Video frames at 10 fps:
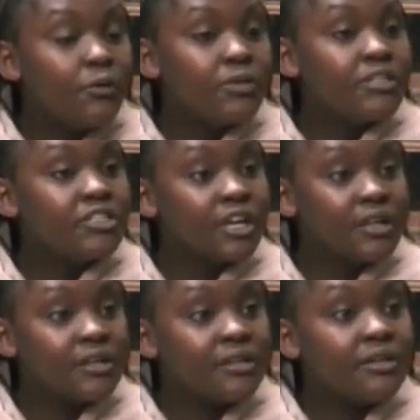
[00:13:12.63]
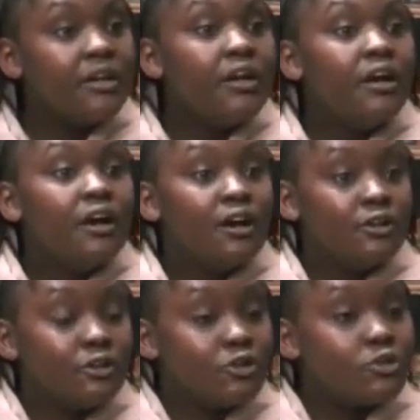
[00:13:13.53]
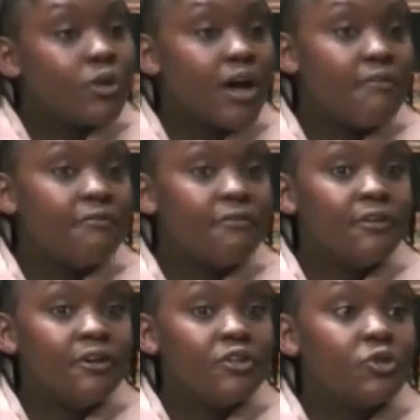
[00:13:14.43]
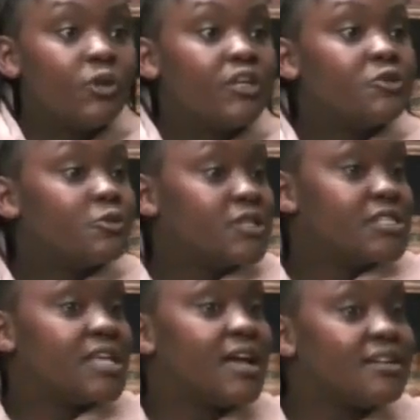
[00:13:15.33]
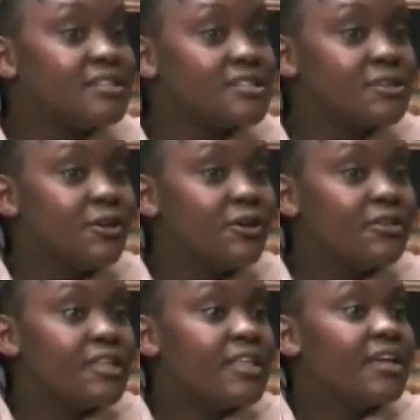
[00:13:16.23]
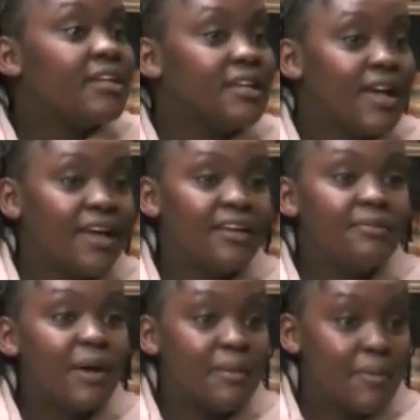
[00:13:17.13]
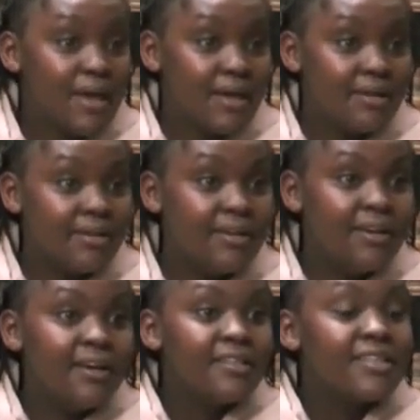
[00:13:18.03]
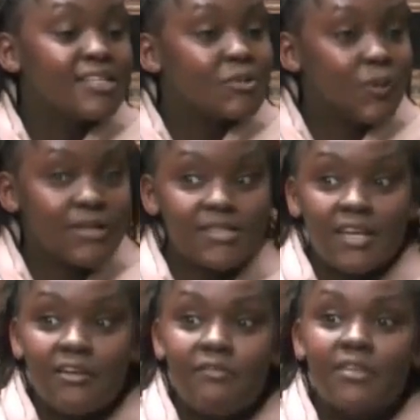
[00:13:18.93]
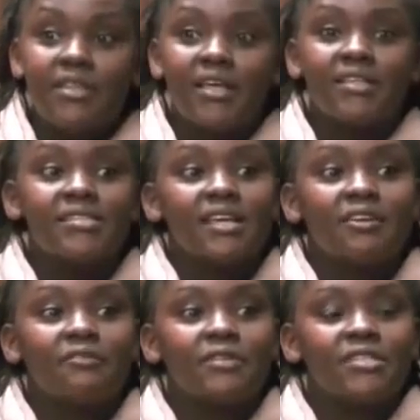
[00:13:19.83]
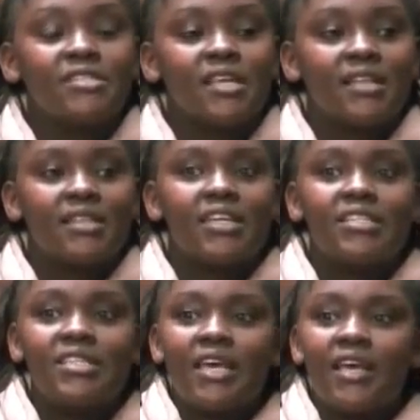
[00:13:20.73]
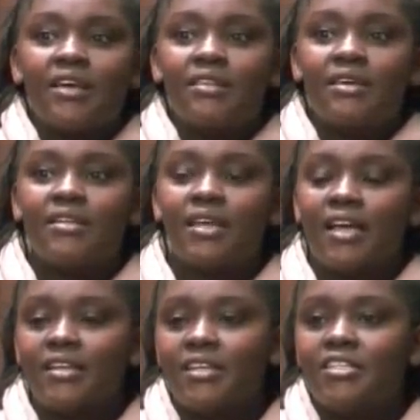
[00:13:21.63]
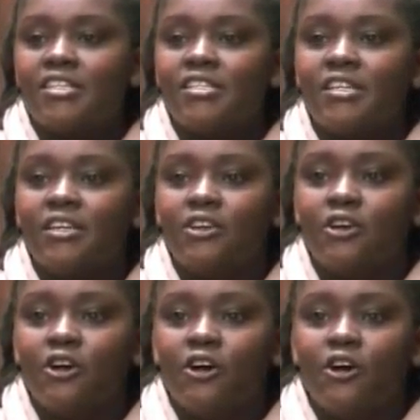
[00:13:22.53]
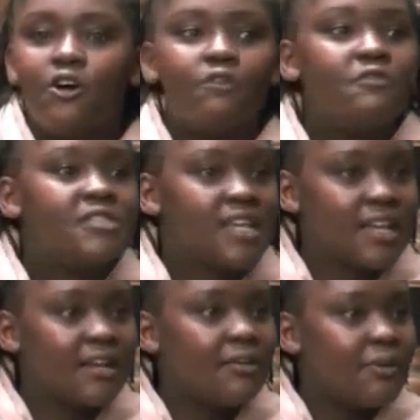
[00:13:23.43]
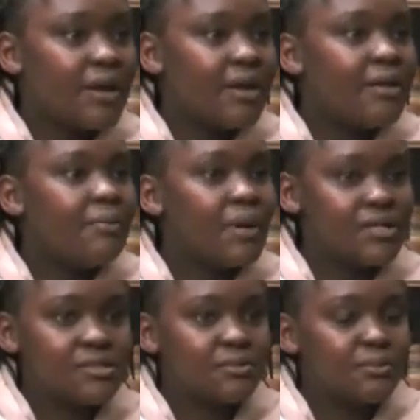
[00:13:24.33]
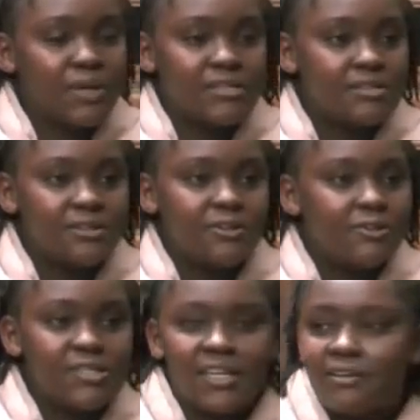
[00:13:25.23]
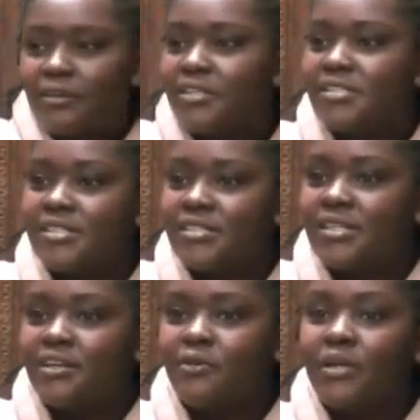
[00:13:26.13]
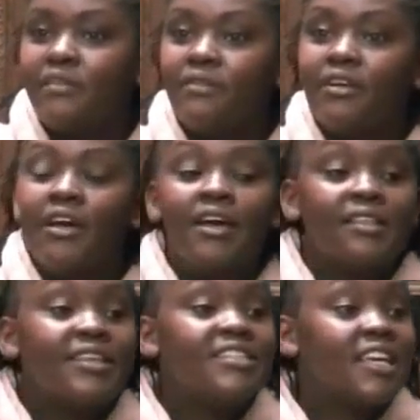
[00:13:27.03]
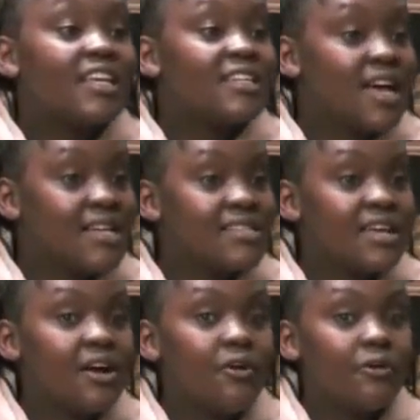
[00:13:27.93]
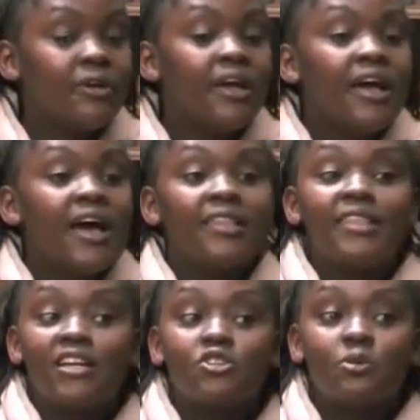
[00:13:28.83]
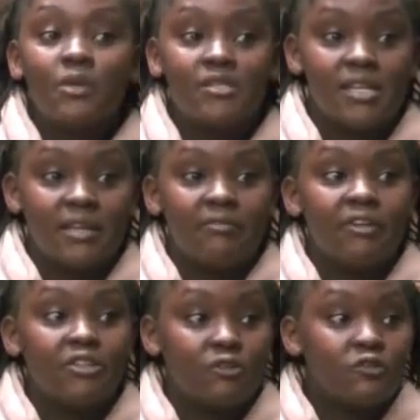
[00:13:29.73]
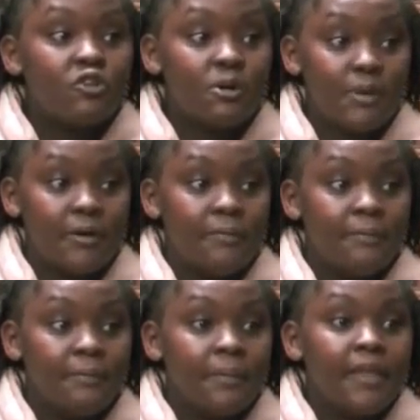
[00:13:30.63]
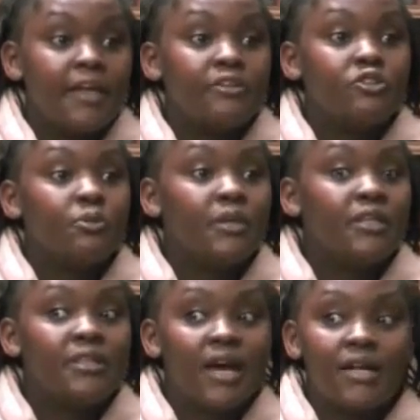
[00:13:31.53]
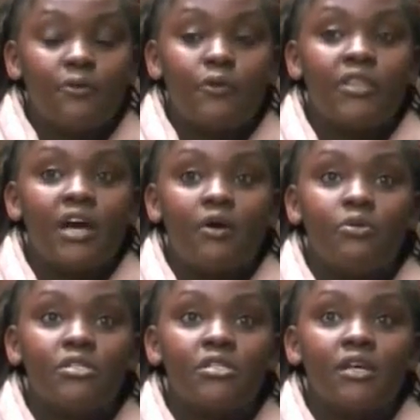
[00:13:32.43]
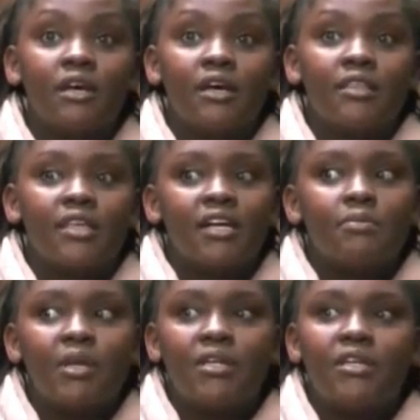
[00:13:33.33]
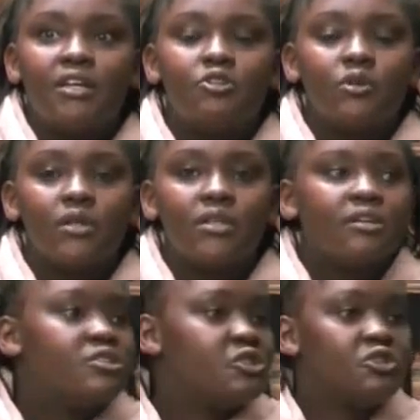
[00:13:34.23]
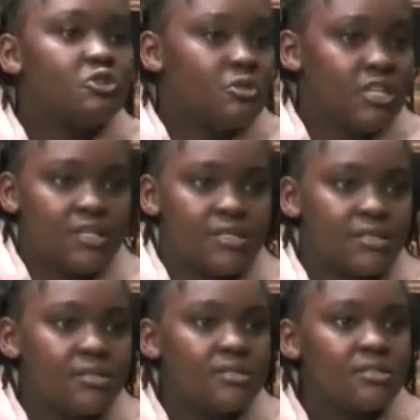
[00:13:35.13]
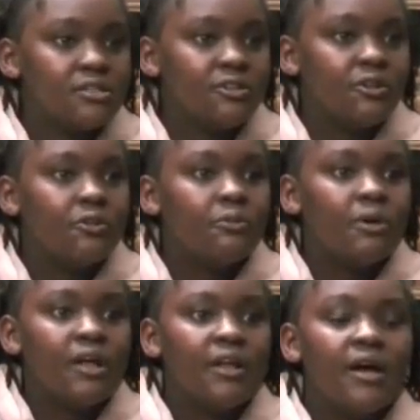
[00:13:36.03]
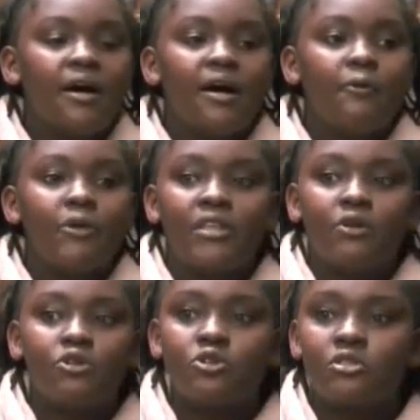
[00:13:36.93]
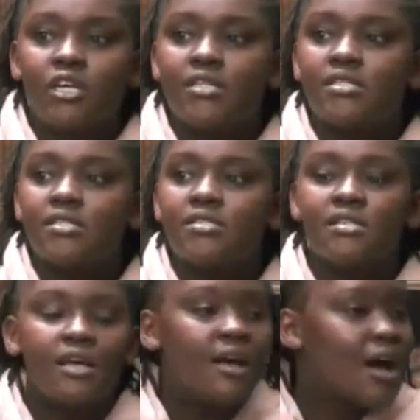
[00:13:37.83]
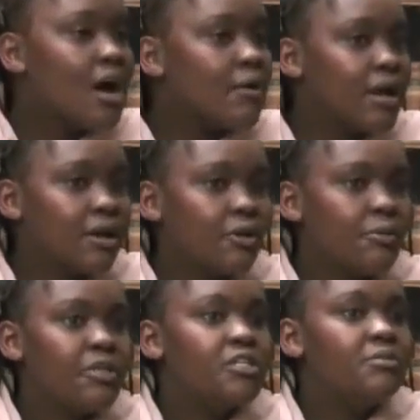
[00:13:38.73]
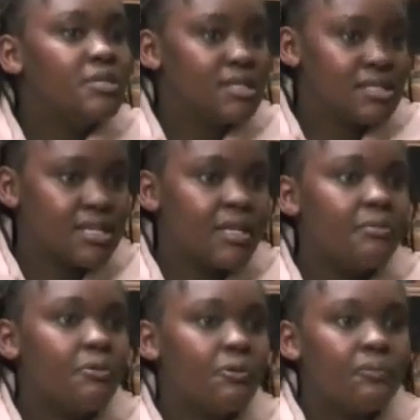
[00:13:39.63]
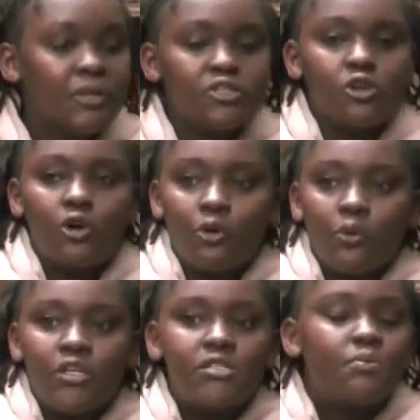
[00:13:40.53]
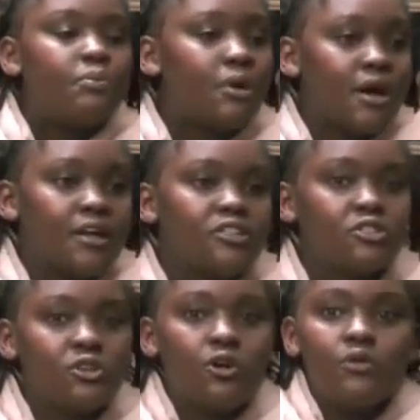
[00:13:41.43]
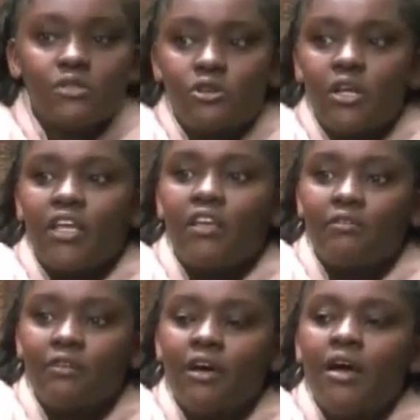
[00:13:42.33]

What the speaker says: with each other, you know, to have, to get to the status that they're denied by men. That's one side of it. The other side of it is that they take the identity of second grade person, you know, second grade citizen and whatever, they take it as their own, and that to me is an effect of trauma. And to me, that without that being dealt with, there is no true justice, you know, and without true justice, how can a community be sustainable? It's always gonna give